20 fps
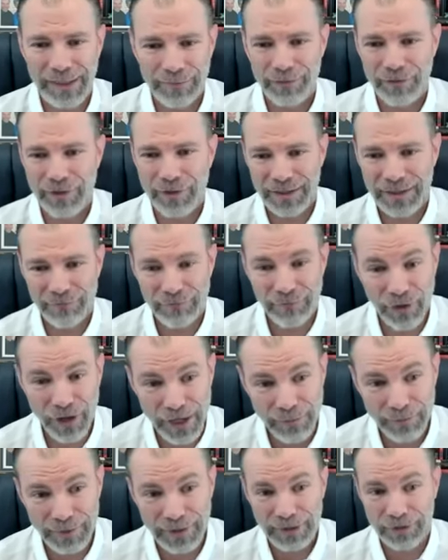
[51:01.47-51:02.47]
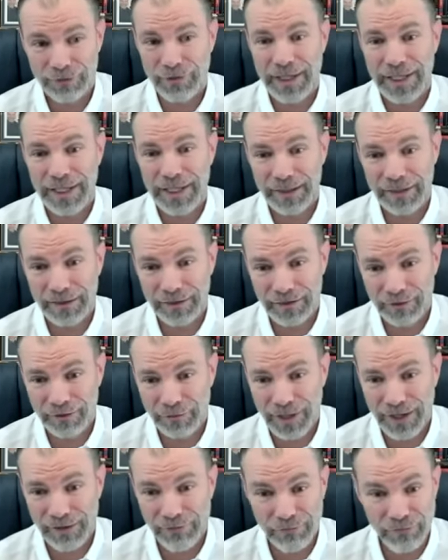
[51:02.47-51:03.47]
the right environment, the
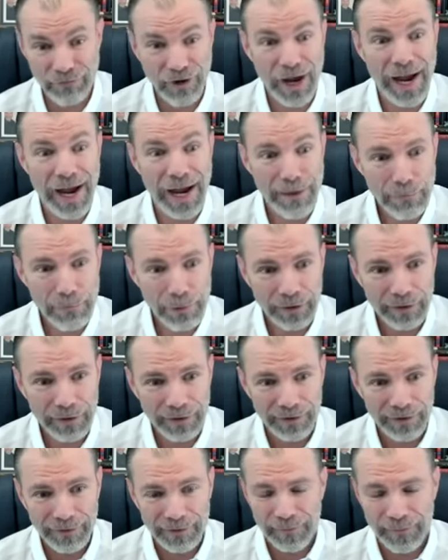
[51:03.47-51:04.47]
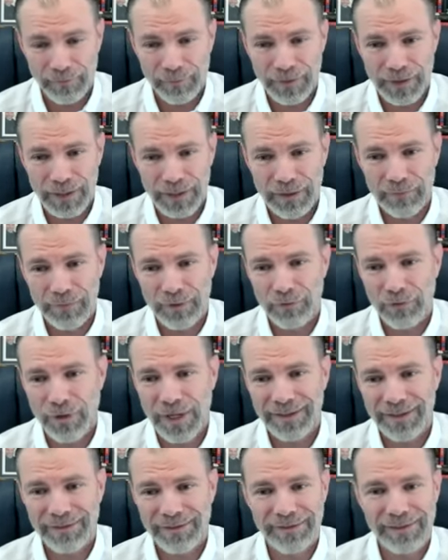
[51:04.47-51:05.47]
right vibe, the
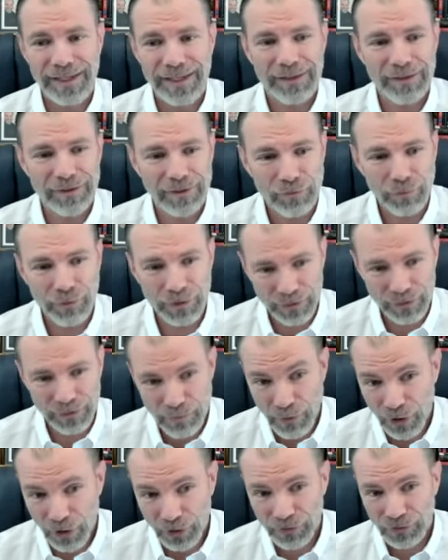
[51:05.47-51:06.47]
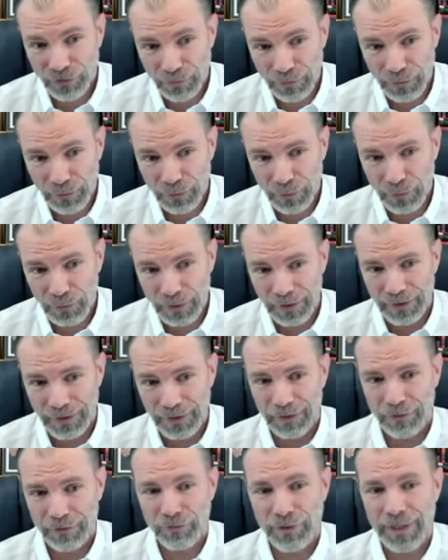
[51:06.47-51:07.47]
right sense of what's possible,
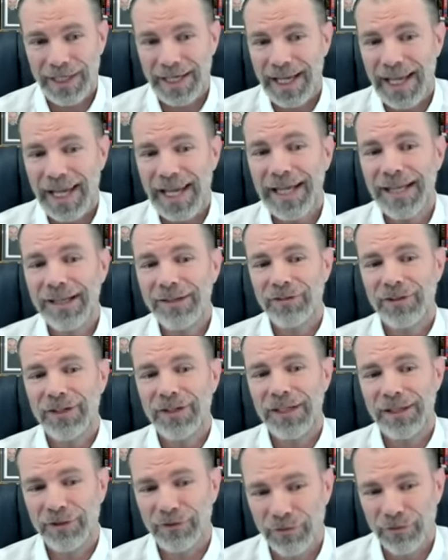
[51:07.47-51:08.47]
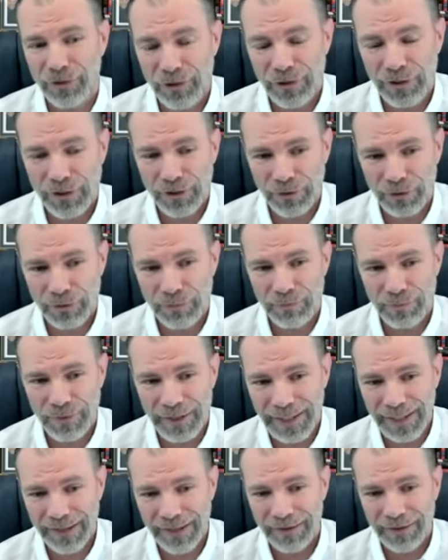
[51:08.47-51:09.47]
the right energy of who you could
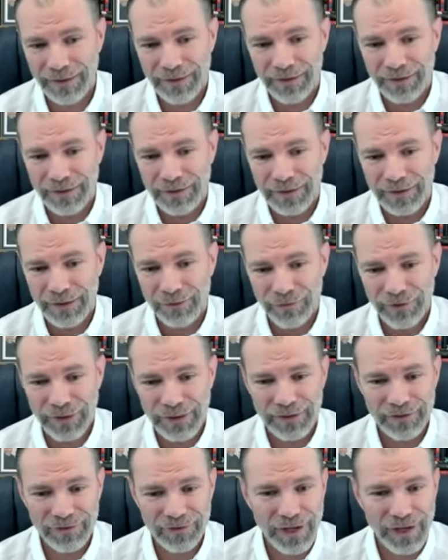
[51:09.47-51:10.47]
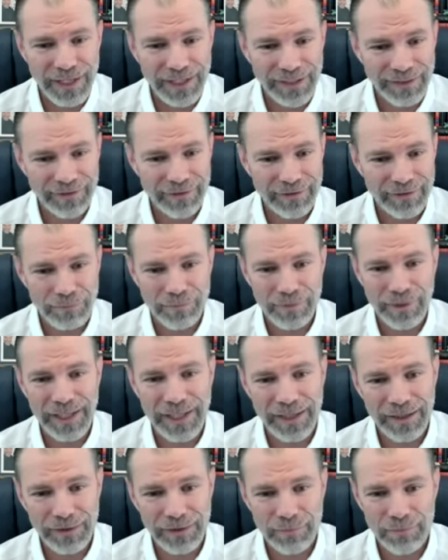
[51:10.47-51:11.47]
be if you decided to
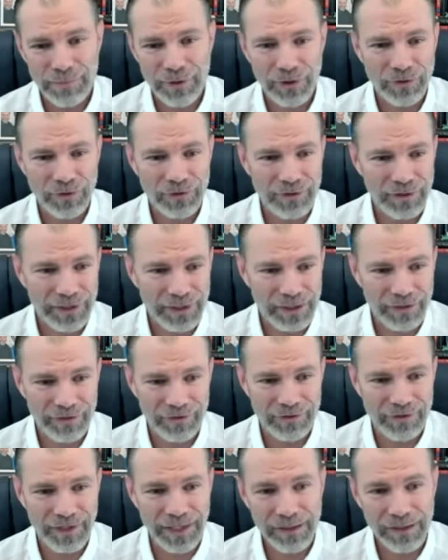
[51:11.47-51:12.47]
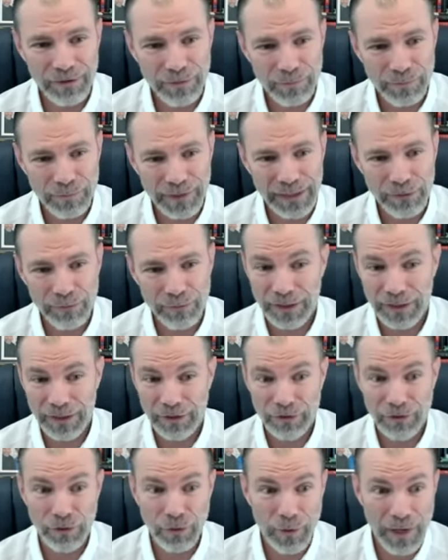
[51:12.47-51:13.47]
be the person that you said you'd be when you
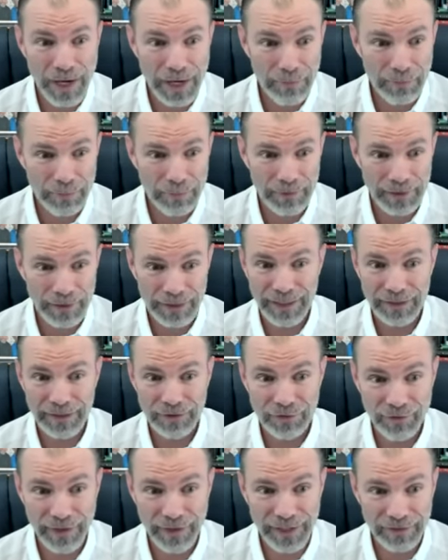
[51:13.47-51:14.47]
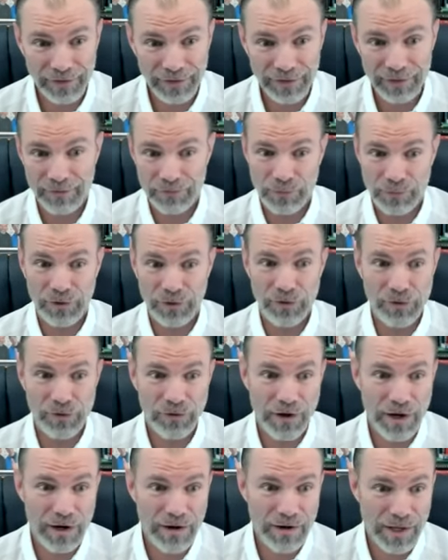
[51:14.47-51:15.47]
grew up. And let's face it, we're all
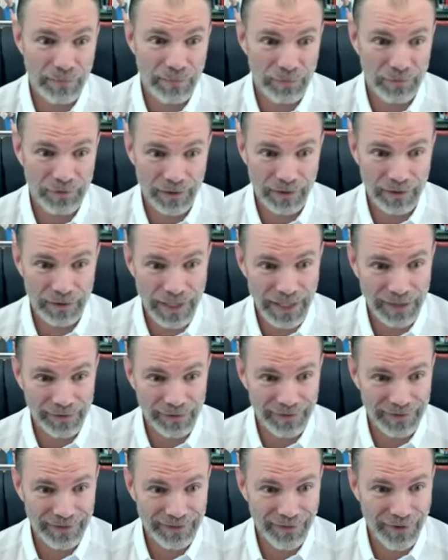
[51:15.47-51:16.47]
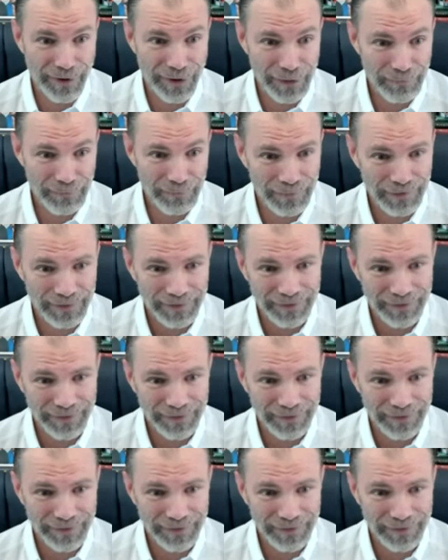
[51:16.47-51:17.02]
grown up, so now's the time.